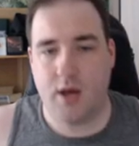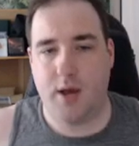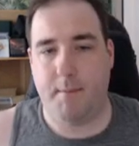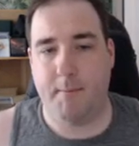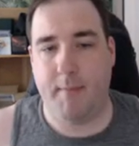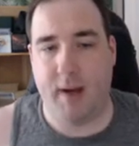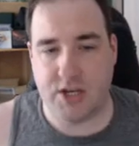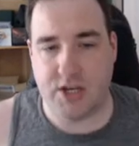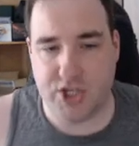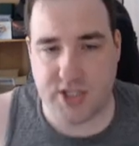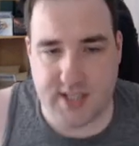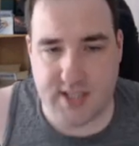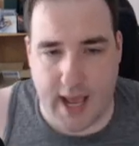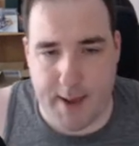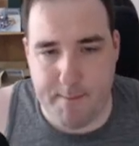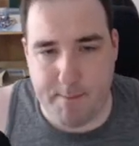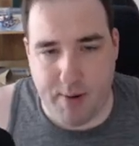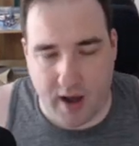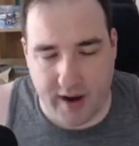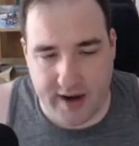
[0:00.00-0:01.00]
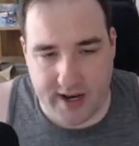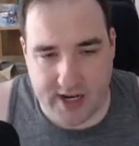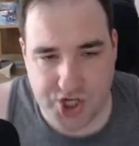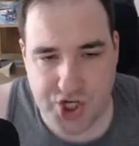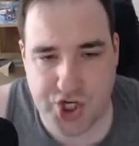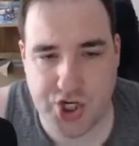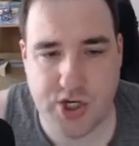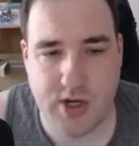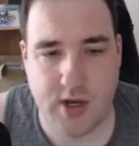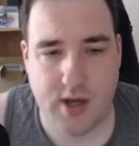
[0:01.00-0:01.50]
much as I
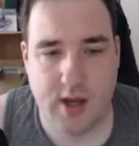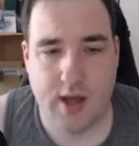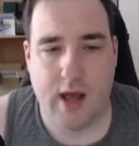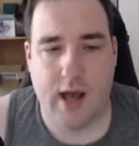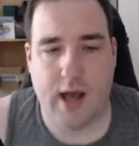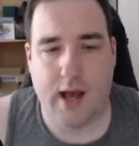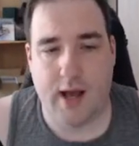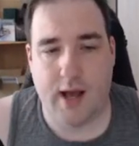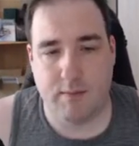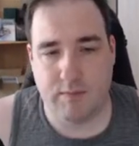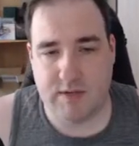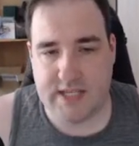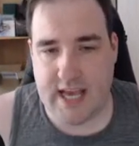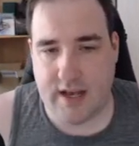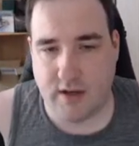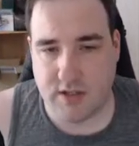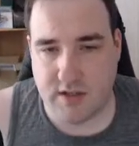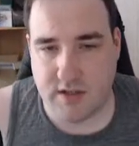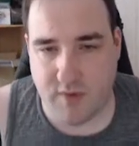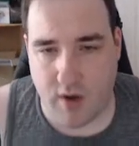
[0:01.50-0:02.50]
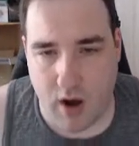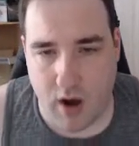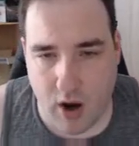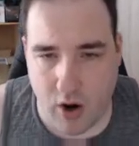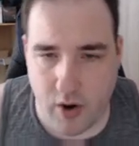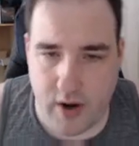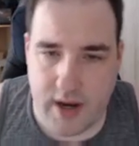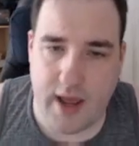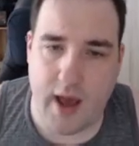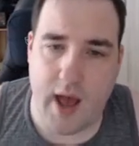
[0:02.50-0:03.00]
punish Tales of
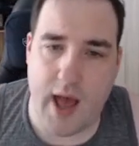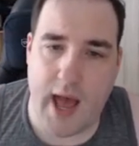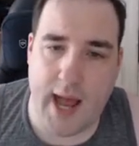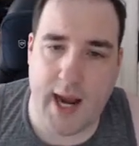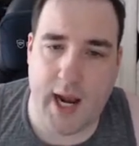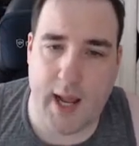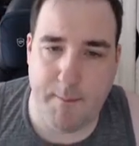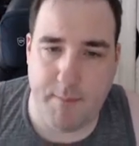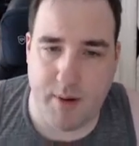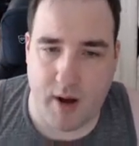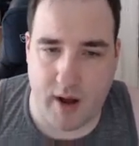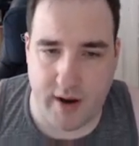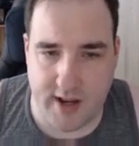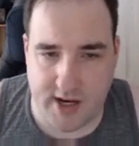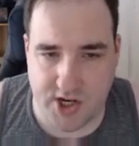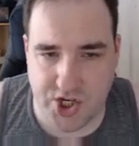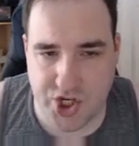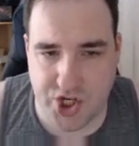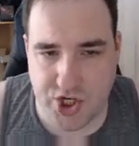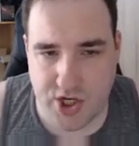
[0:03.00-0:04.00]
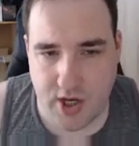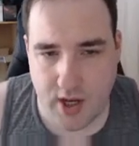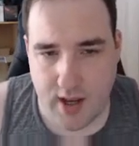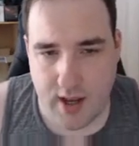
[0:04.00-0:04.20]
Aria and I punish